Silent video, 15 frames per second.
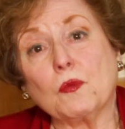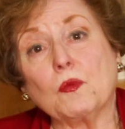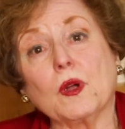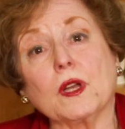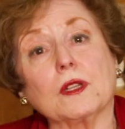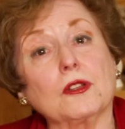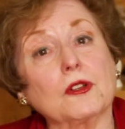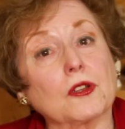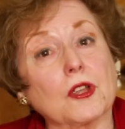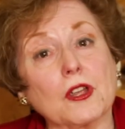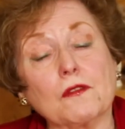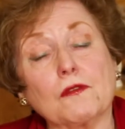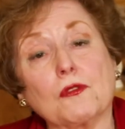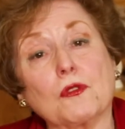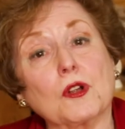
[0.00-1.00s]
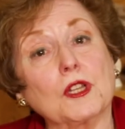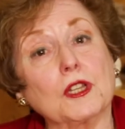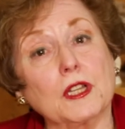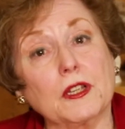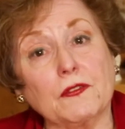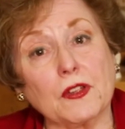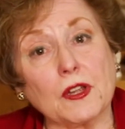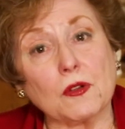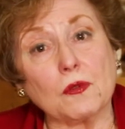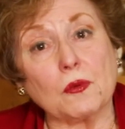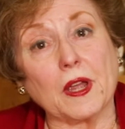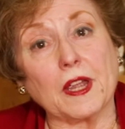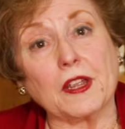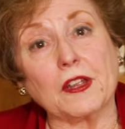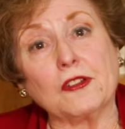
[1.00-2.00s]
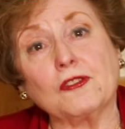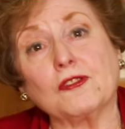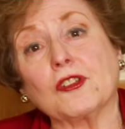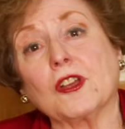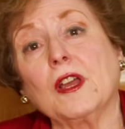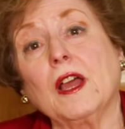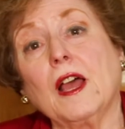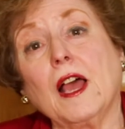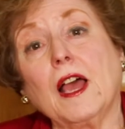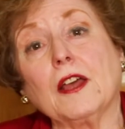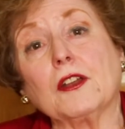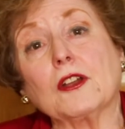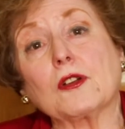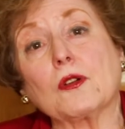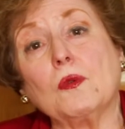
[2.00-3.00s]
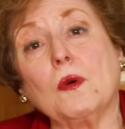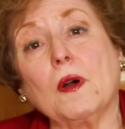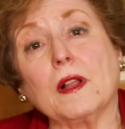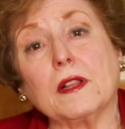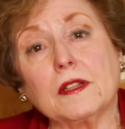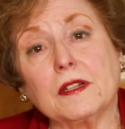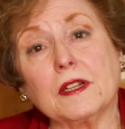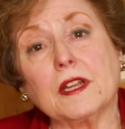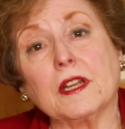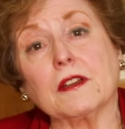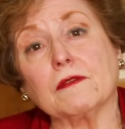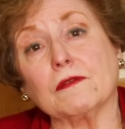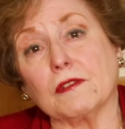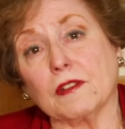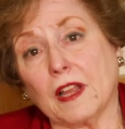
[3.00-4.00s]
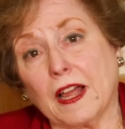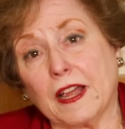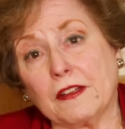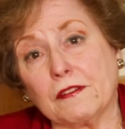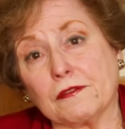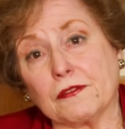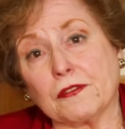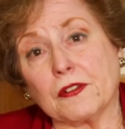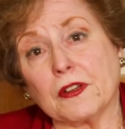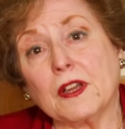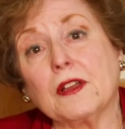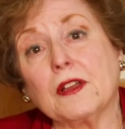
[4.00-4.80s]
We're looking for a living wage and a quality of life